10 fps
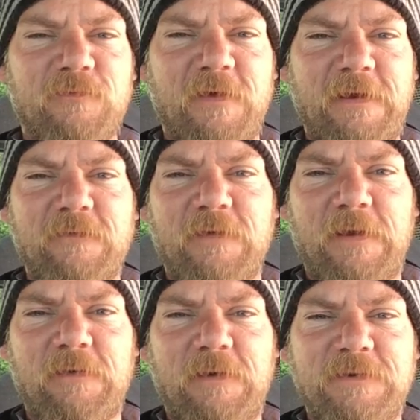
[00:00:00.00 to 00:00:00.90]
think
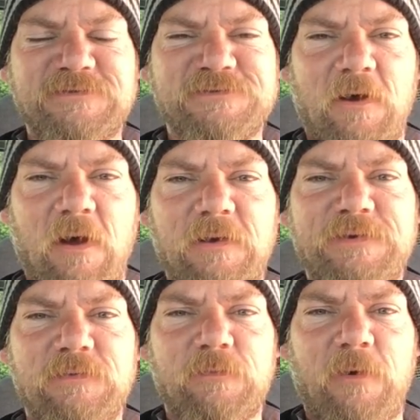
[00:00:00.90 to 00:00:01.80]
that it's not
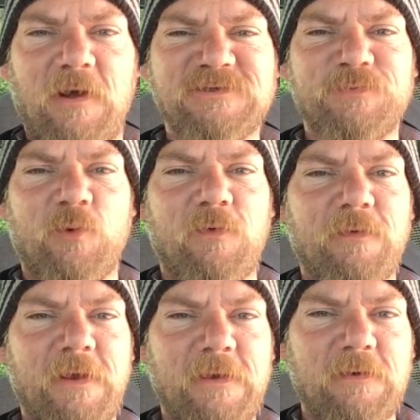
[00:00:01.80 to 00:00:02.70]
possible
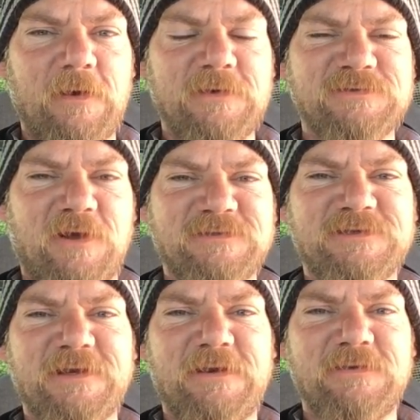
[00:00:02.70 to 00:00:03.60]
that an
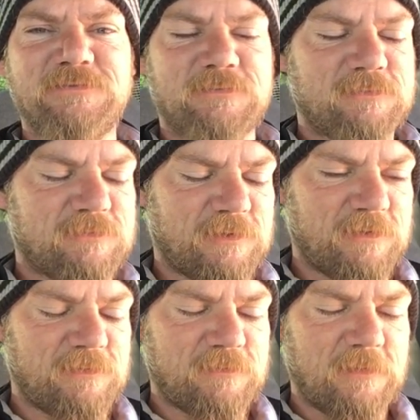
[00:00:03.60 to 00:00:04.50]
exhaust leak
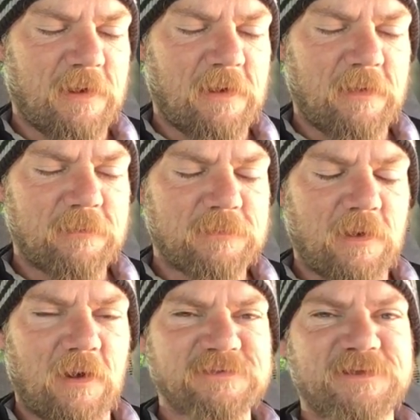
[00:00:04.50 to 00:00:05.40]
could
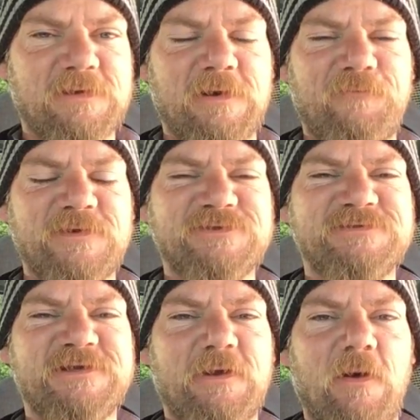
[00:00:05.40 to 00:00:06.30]
cause an
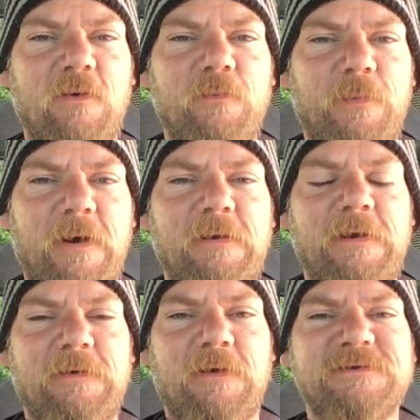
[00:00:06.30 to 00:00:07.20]
efficiency code, but
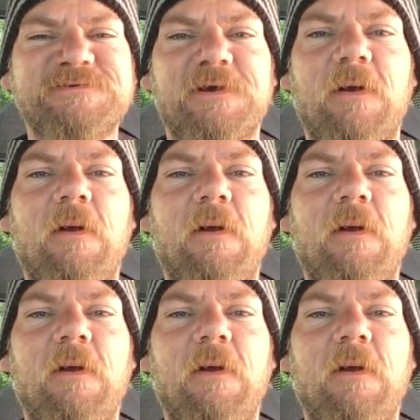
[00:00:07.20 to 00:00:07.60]
it does,